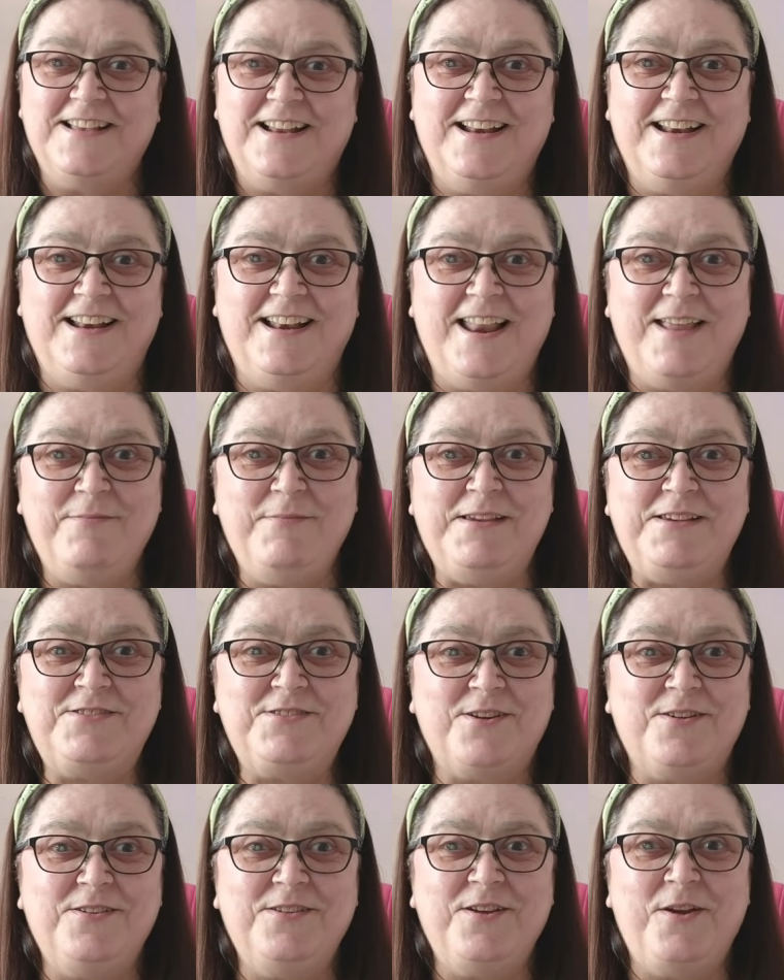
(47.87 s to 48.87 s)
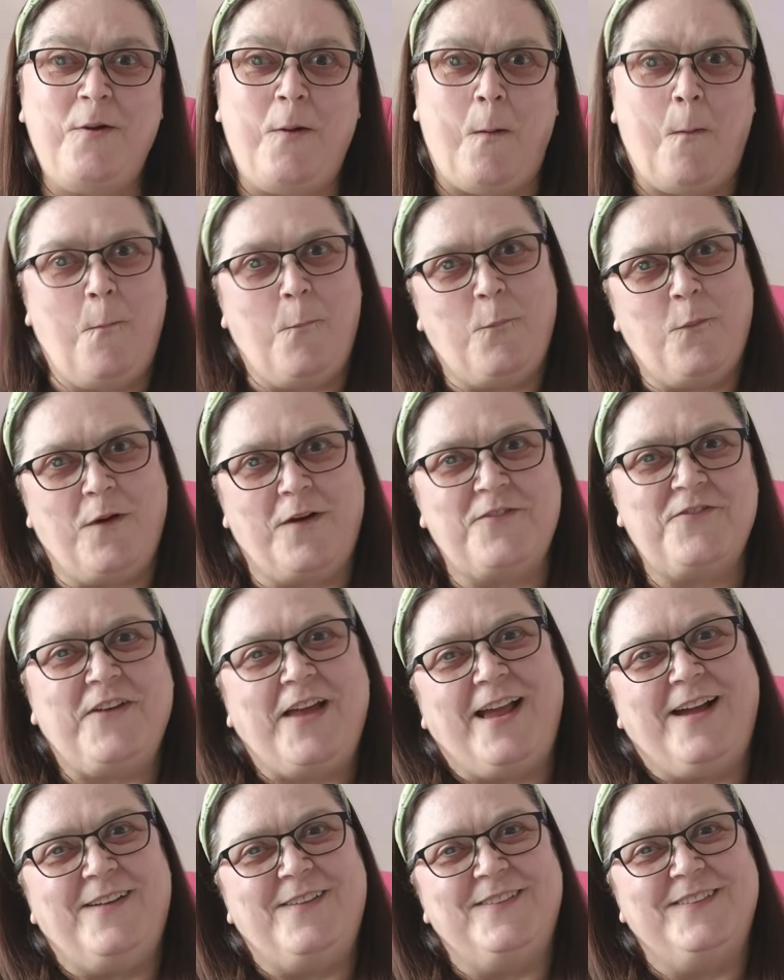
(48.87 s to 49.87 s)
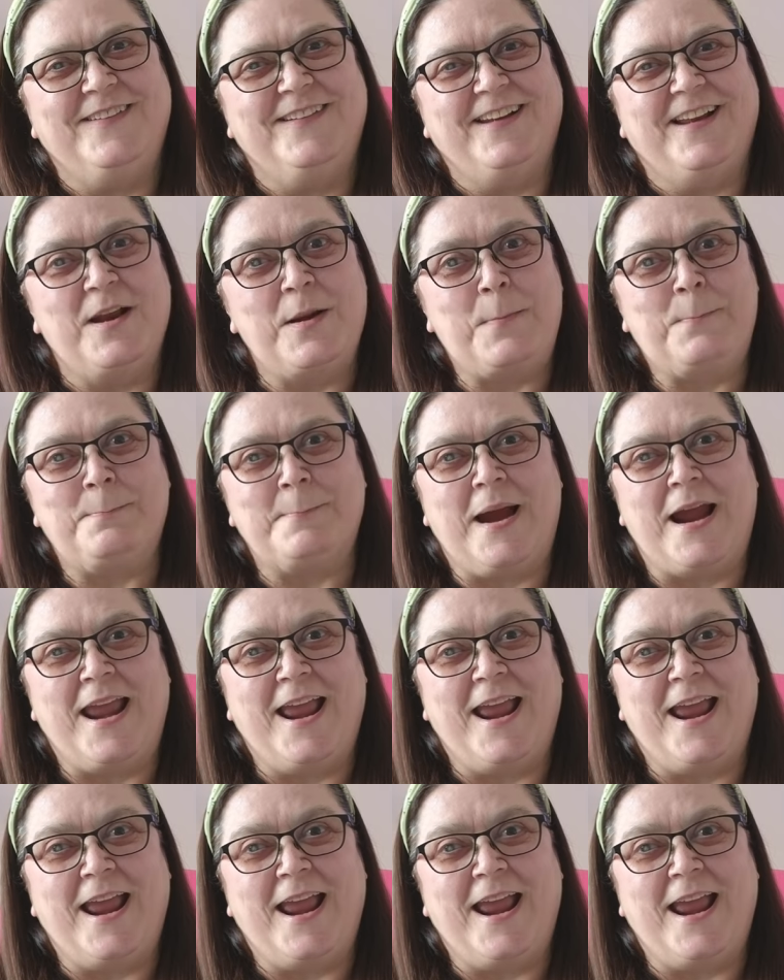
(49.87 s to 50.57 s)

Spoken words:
So let me show you what I found.